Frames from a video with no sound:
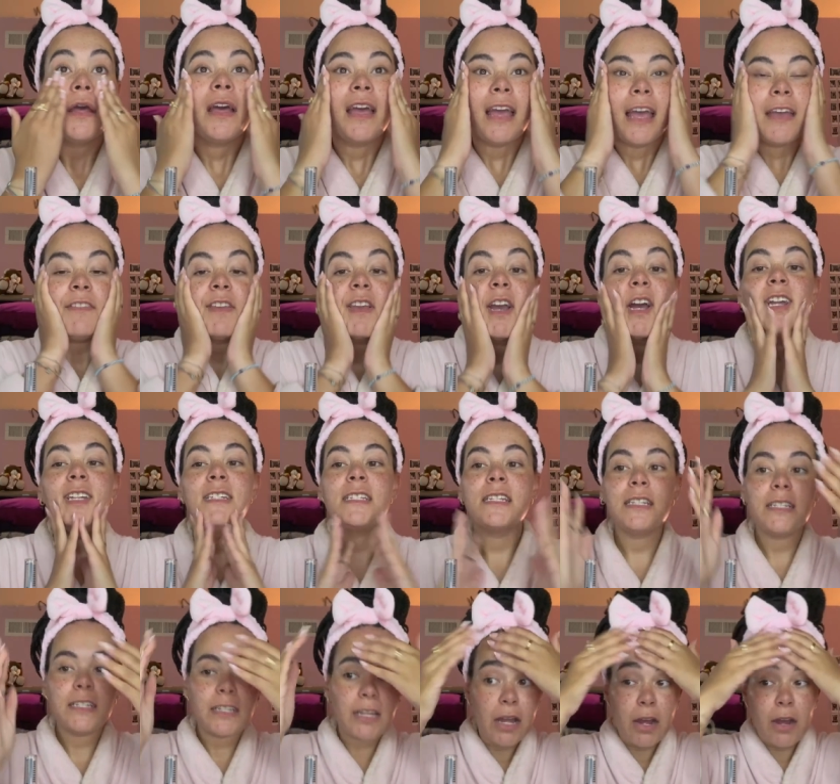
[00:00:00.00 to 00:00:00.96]
if you guys
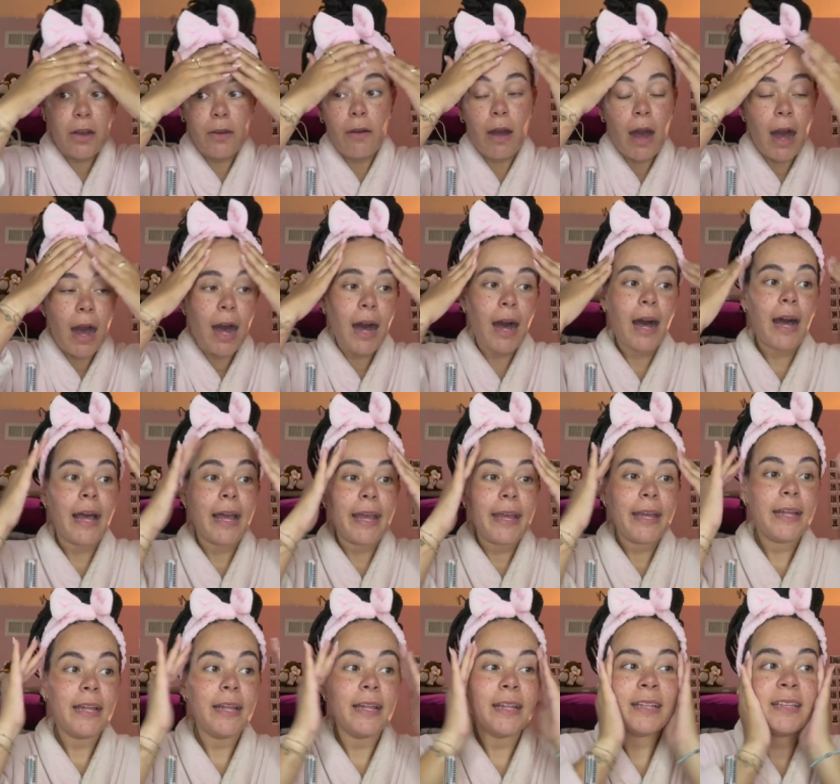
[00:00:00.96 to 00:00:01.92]
didn't know,
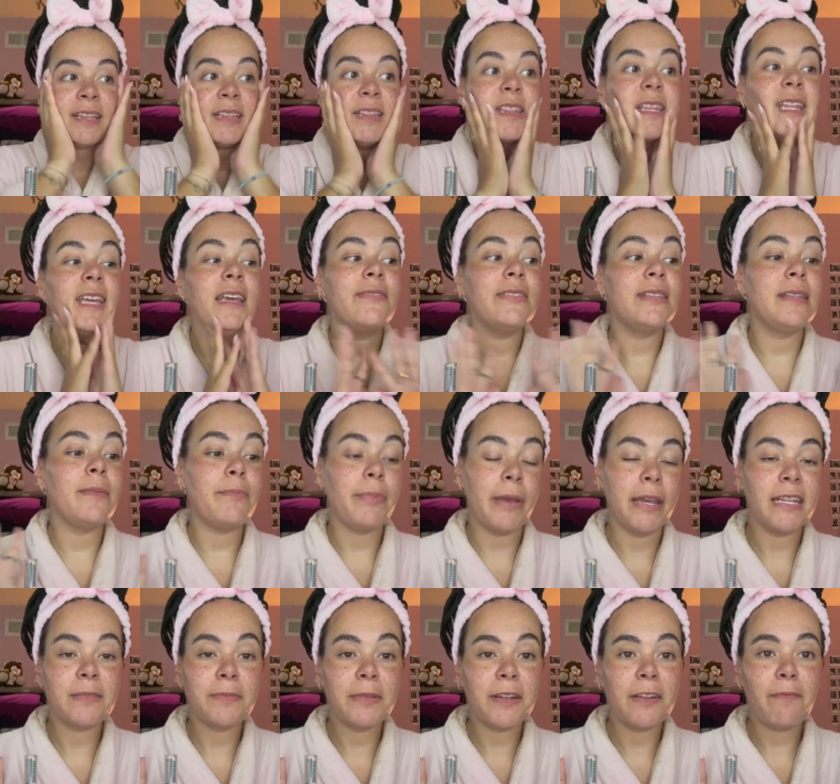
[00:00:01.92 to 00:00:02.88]
I live in the
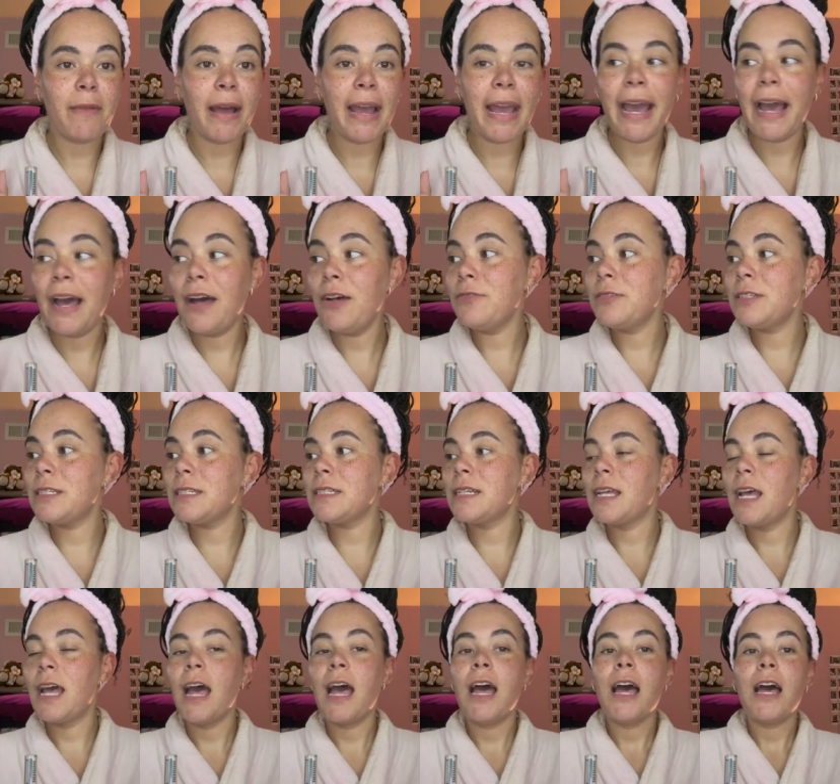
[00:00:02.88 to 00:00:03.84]
basement of my house.
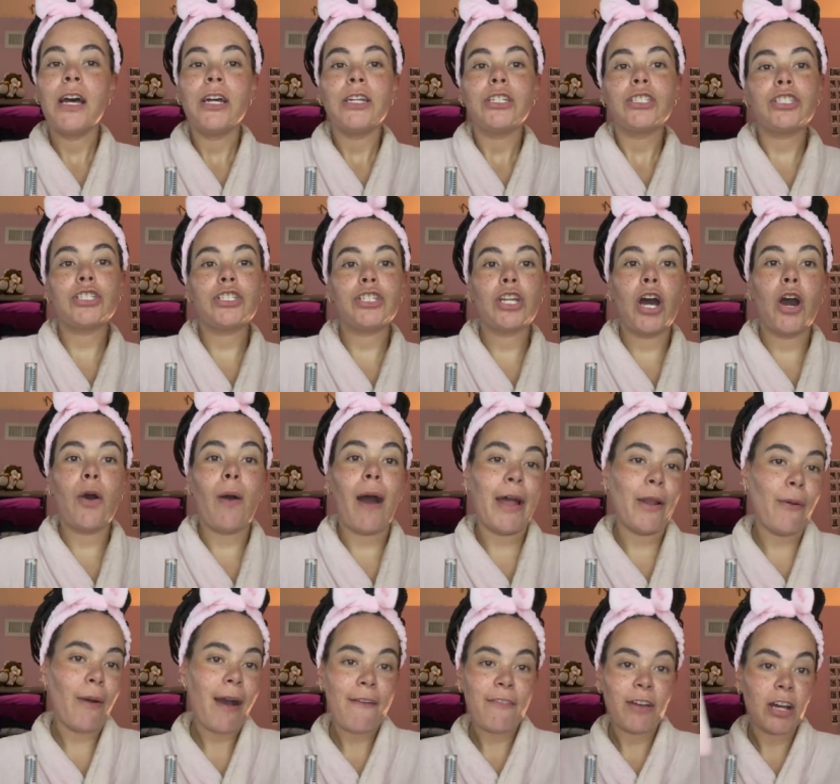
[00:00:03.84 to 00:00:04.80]
So I
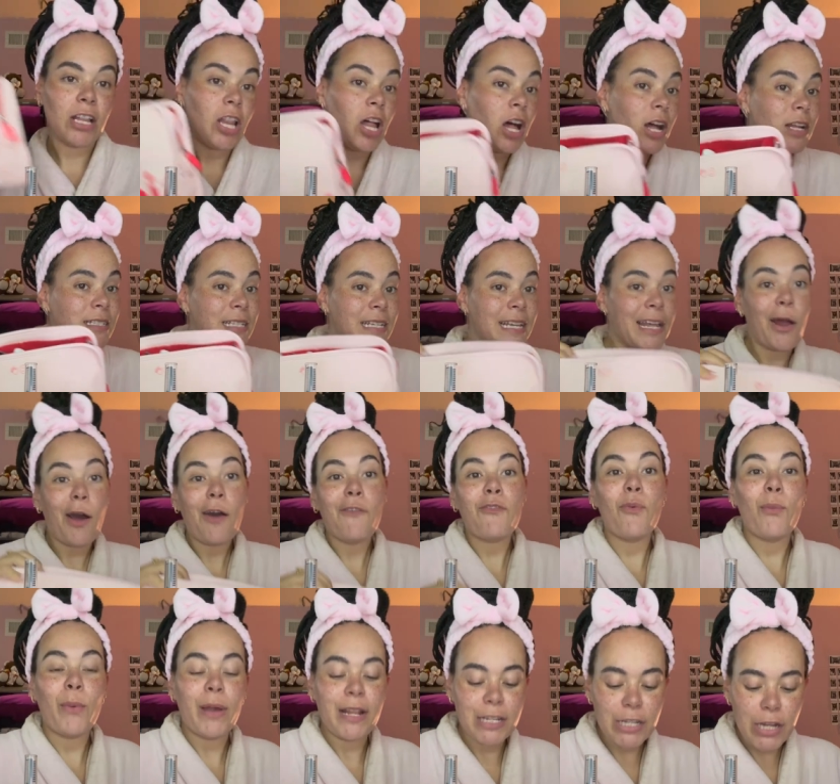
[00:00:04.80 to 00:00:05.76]
don't have a closet, I don't have a
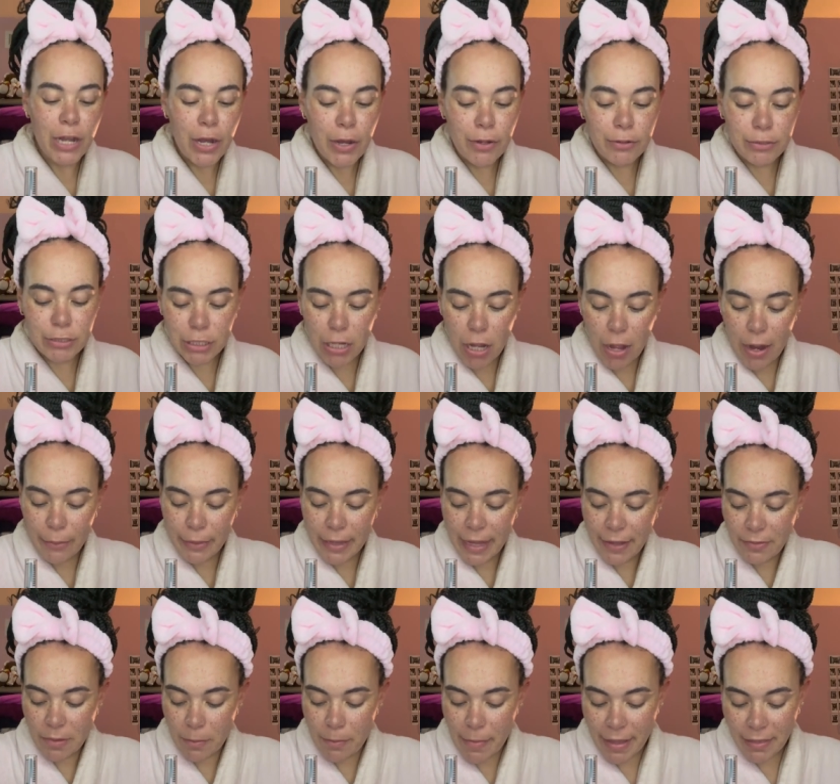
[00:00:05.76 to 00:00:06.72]
window. So I really
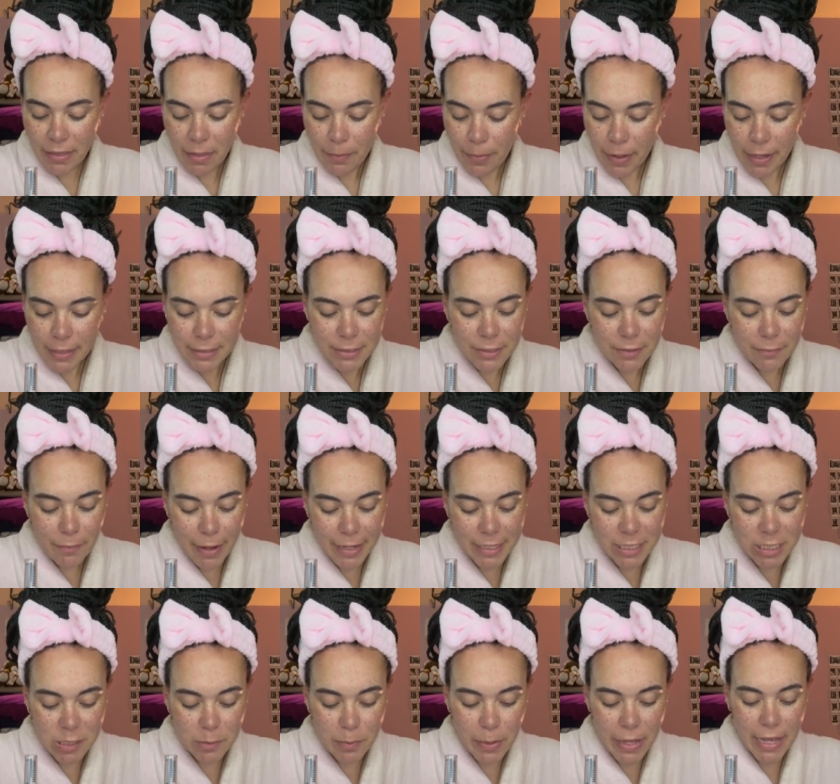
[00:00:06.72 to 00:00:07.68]
have to make the best of my
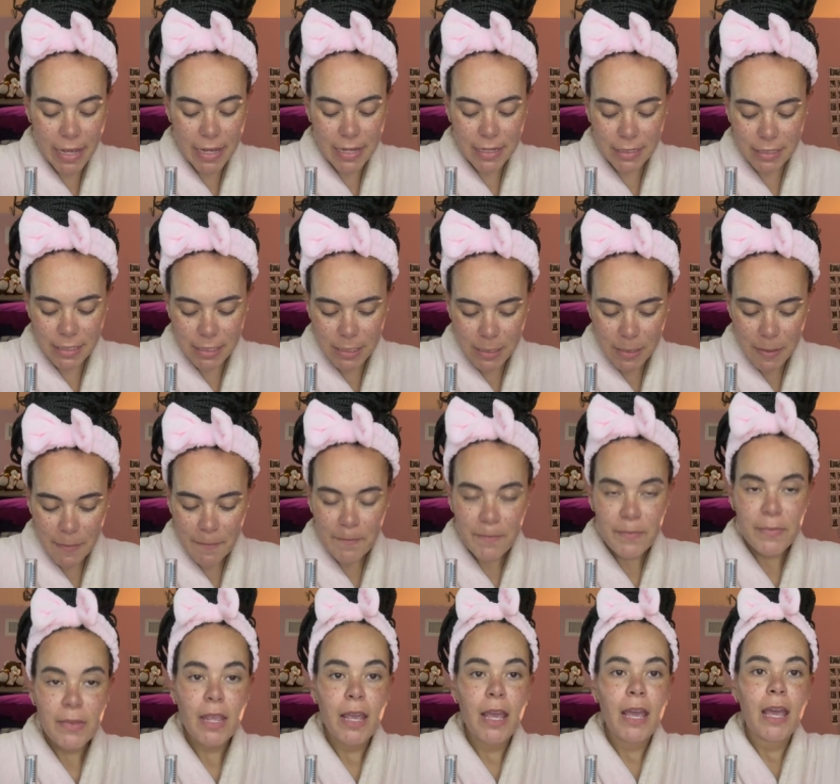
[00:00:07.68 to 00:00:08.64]
space
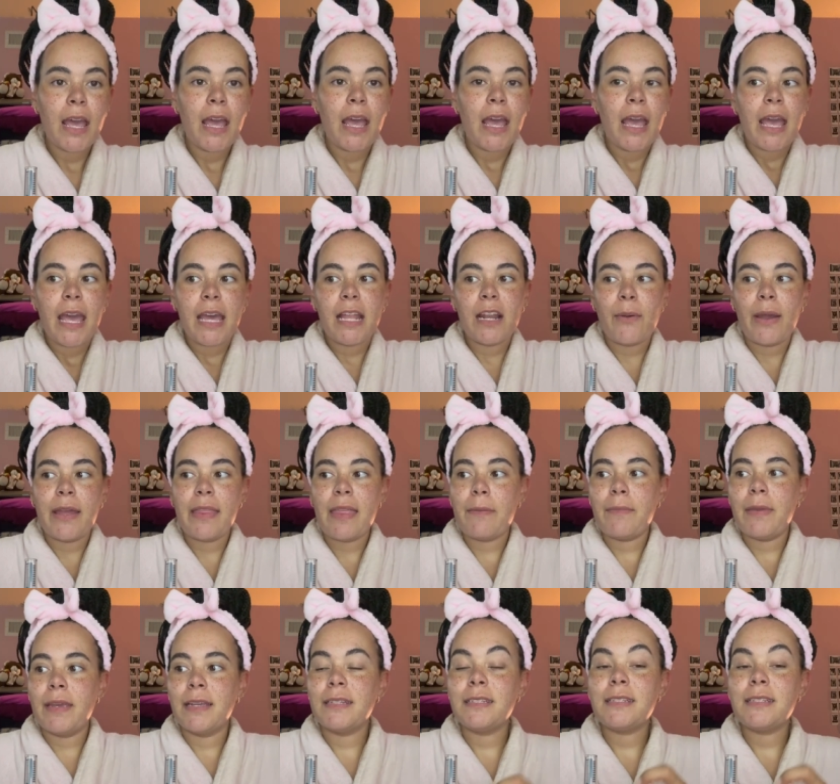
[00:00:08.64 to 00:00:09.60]
in a way that makes